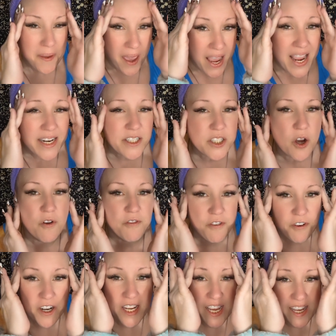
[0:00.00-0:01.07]
Okay, and don't
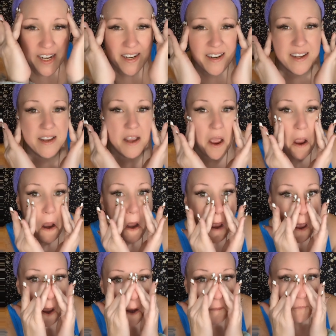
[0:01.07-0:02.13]
forget
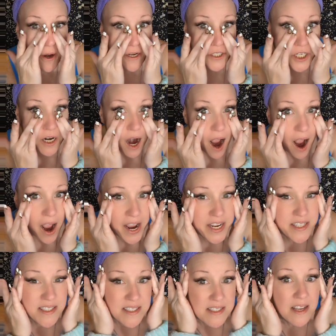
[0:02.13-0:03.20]
around your
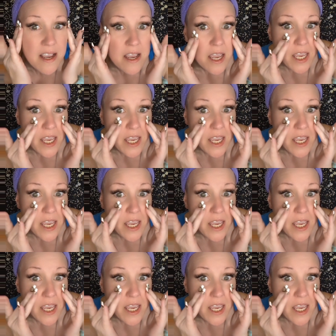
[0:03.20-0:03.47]
eyes.